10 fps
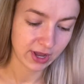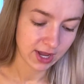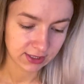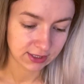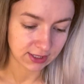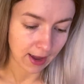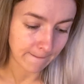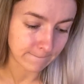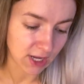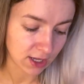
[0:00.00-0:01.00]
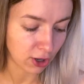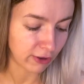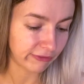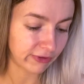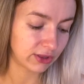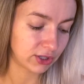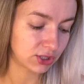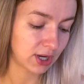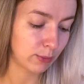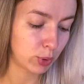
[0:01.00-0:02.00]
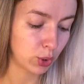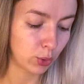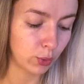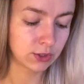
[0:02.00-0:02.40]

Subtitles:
some of the shampoo.